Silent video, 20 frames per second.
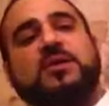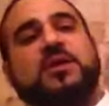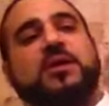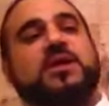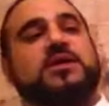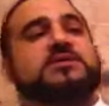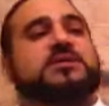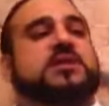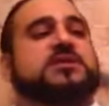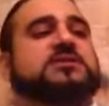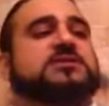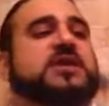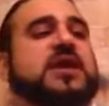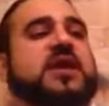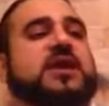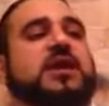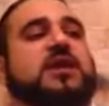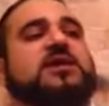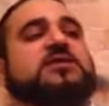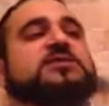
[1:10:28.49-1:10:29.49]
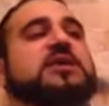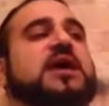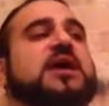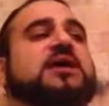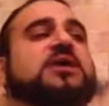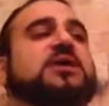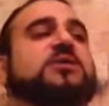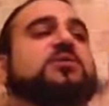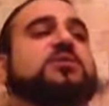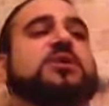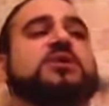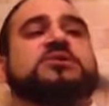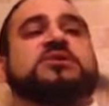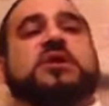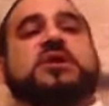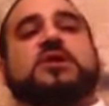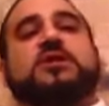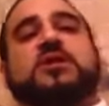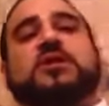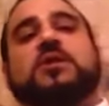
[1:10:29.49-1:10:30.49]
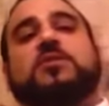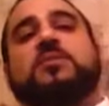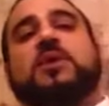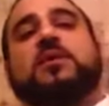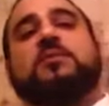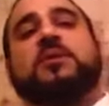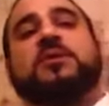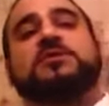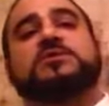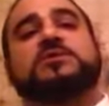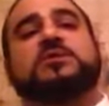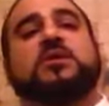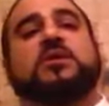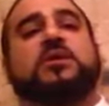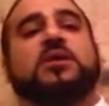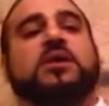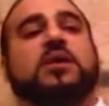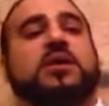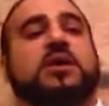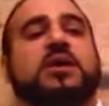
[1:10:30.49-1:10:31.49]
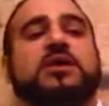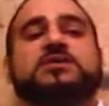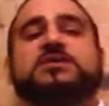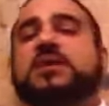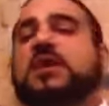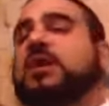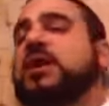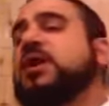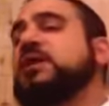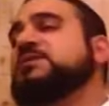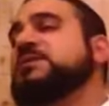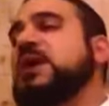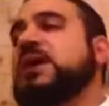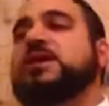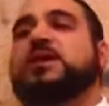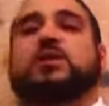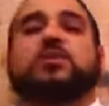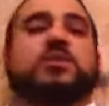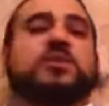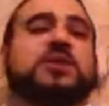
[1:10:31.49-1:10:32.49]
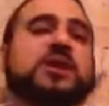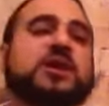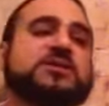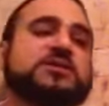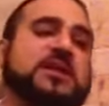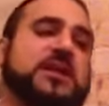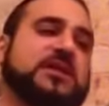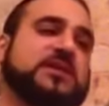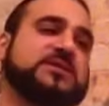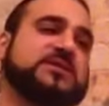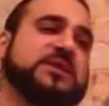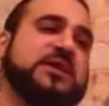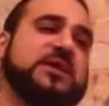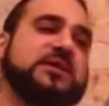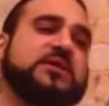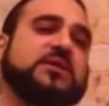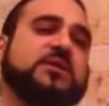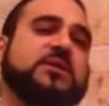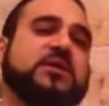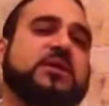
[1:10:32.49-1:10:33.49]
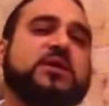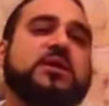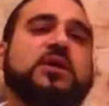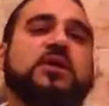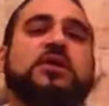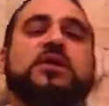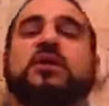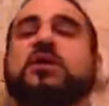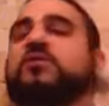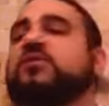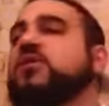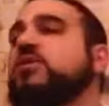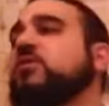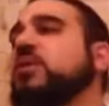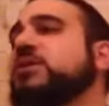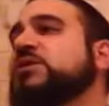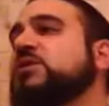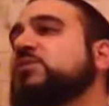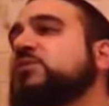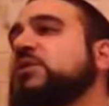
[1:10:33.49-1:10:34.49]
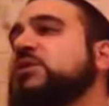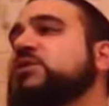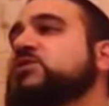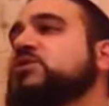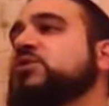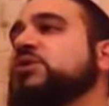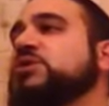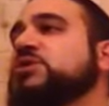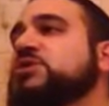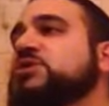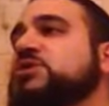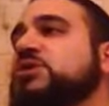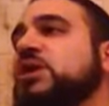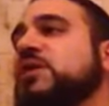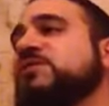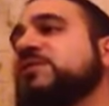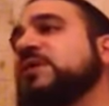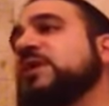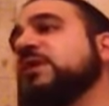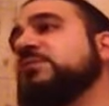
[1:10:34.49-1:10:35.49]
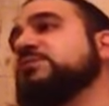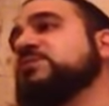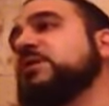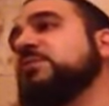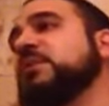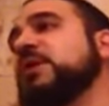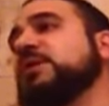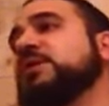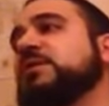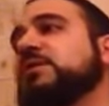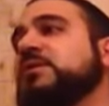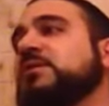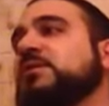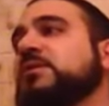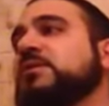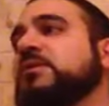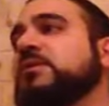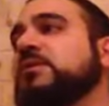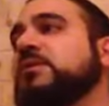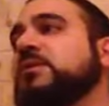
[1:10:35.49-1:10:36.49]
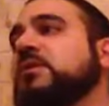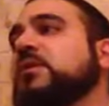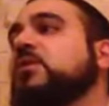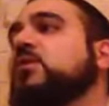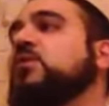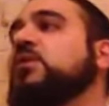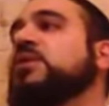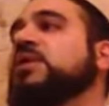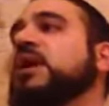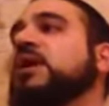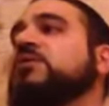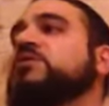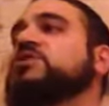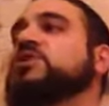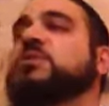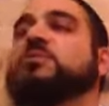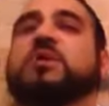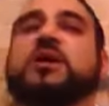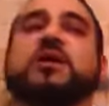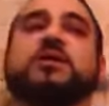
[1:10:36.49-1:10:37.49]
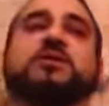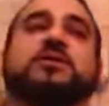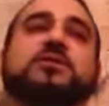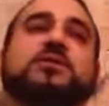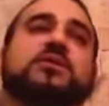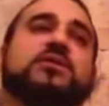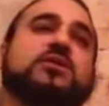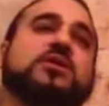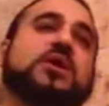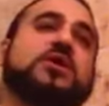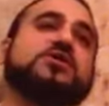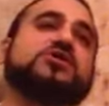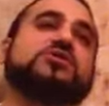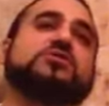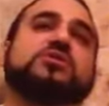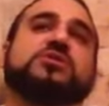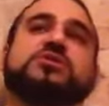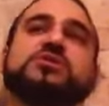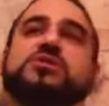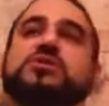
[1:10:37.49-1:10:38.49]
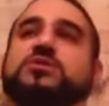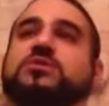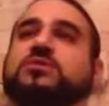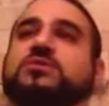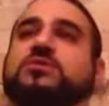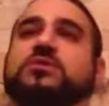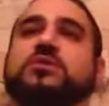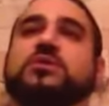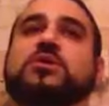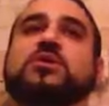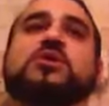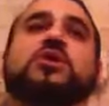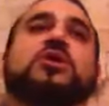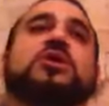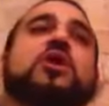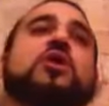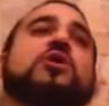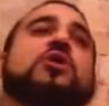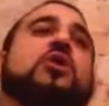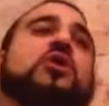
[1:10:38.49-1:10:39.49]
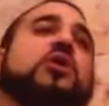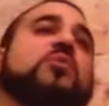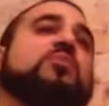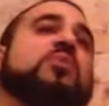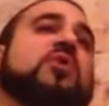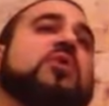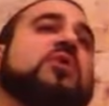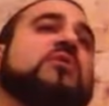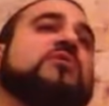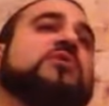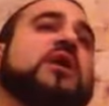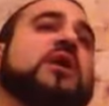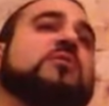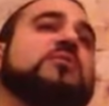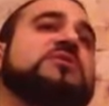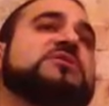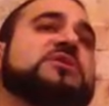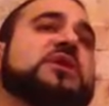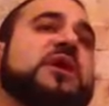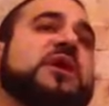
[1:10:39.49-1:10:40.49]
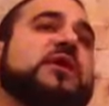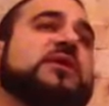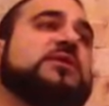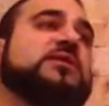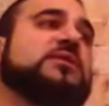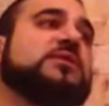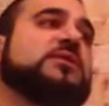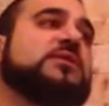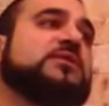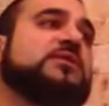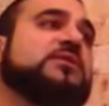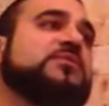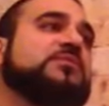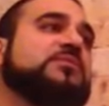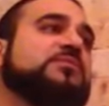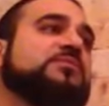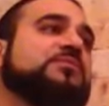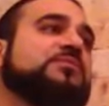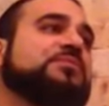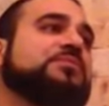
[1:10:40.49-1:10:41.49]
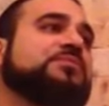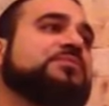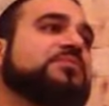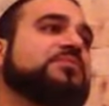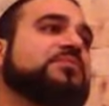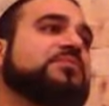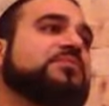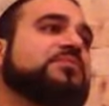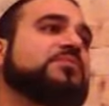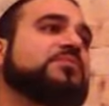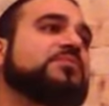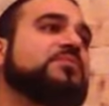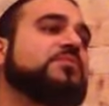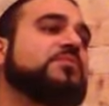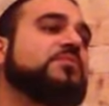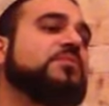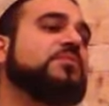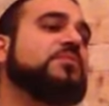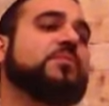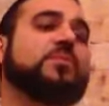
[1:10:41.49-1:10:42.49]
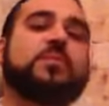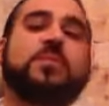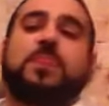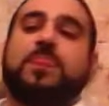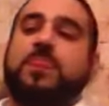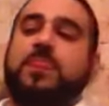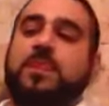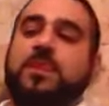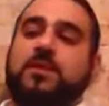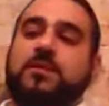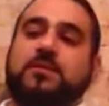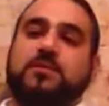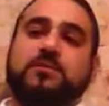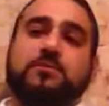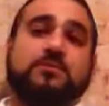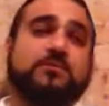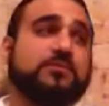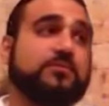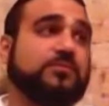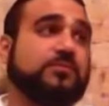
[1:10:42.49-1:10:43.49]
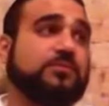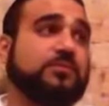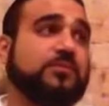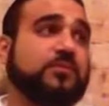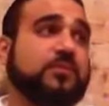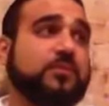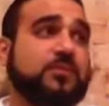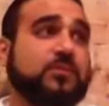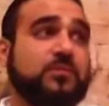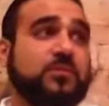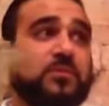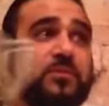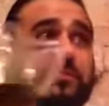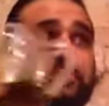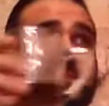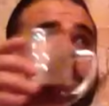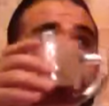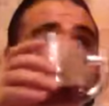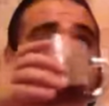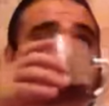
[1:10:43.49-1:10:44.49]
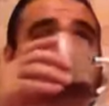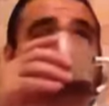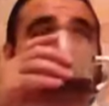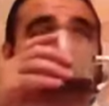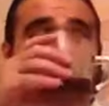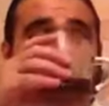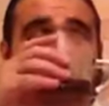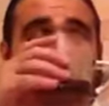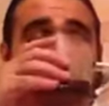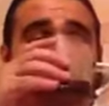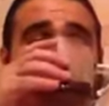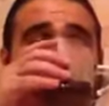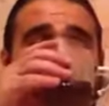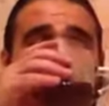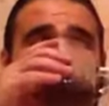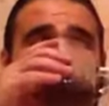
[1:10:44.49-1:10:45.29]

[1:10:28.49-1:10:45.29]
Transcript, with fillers: He's saying exactly what he said in the commandments. He's saying exactly what Chazal said. If you want to be Jewish, you have to keep Shabbat. Without Shabbat, you're not Jewish. Okay. You're no longer part of the Am Yisrael. What I understand is you will die spiritually. Yes.